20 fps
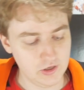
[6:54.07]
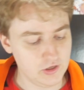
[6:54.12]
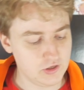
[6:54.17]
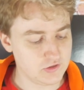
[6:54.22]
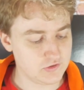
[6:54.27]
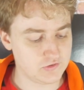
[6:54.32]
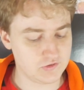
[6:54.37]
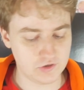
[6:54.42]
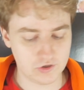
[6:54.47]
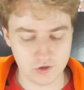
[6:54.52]

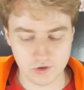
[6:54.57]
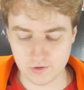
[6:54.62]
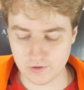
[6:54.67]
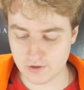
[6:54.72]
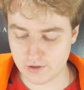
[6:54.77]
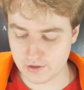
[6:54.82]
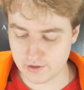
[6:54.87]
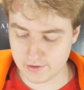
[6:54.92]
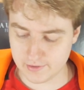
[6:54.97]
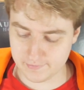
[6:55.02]
So,
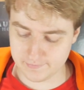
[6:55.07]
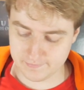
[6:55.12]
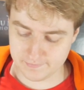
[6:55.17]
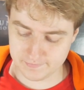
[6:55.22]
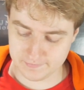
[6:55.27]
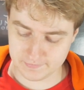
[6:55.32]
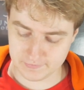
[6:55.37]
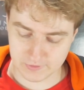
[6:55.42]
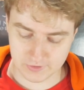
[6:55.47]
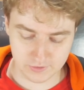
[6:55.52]

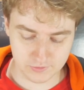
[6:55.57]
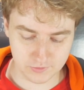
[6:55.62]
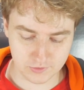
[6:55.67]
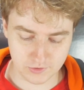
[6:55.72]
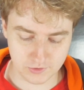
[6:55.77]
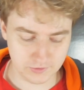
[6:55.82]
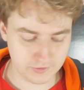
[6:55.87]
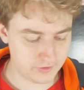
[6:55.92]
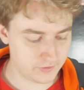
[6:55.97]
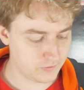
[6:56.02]
oh
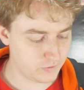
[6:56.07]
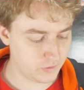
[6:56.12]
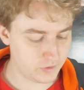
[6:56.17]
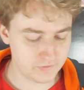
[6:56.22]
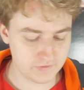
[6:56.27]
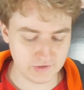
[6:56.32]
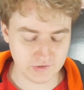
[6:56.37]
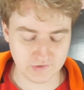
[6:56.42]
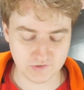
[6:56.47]
cool, never want to be.